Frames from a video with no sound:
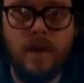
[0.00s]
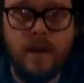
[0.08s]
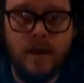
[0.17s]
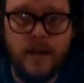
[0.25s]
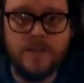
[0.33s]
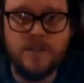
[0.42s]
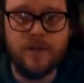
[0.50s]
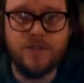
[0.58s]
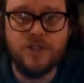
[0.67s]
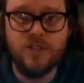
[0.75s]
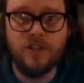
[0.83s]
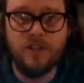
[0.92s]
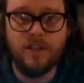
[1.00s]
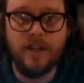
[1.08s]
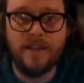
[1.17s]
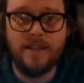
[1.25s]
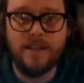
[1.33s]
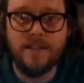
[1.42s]
And so it should look
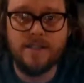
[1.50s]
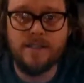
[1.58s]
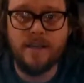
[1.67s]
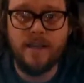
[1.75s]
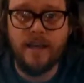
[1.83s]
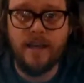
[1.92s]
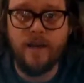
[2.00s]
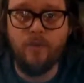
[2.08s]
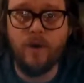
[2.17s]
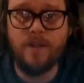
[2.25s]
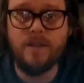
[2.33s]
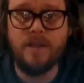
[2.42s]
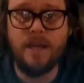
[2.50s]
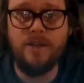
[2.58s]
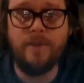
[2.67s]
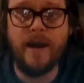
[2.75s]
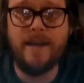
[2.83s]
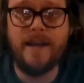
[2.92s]
like this.
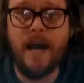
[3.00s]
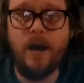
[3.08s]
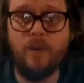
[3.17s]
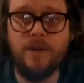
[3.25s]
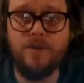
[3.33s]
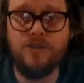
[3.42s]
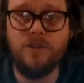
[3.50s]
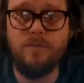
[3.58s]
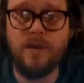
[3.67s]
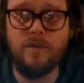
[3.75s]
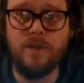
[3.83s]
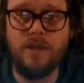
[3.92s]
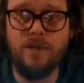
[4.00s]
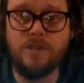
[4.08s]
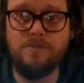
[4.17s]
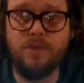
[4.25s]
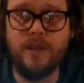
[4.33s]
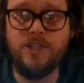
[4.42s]
And by now, what you should be able to do
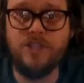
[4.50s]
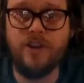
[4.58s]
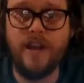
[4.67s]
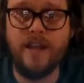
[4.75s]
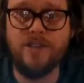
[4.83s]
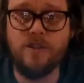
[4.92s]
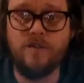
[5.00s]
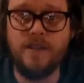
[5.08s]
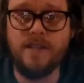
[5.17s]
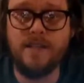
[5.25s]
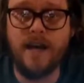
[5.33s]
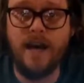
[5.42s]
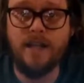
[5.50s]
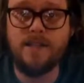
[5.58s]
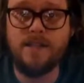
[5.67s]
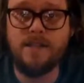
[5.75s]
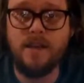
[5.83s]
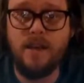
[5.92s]
is place your hands over these
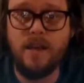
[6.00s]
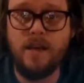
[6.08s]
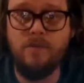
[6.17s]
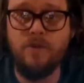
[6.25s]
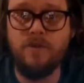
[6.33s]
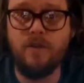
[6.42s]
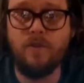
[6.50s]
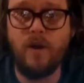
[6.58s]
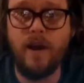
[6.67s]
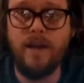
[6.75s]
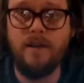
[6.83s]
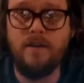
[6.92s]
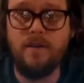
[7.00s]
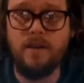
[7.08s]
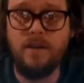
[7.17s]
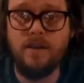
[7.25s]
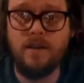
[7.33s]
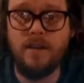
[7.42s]
dots and move it right
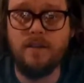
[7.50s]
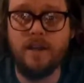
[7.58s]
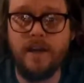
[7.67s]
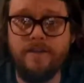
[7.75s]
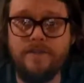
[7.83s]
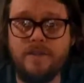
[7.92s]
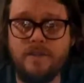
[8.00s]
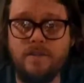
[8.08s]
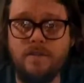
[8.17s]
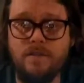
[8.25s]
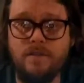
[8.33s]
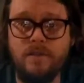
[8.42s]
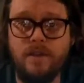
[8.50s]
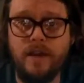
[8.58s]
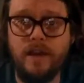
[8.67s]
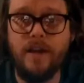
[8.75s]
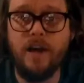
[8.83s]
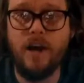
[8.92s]
and left
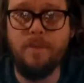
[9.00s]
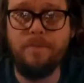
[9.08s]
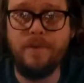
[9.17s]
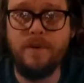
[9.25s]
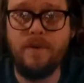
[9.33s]
and up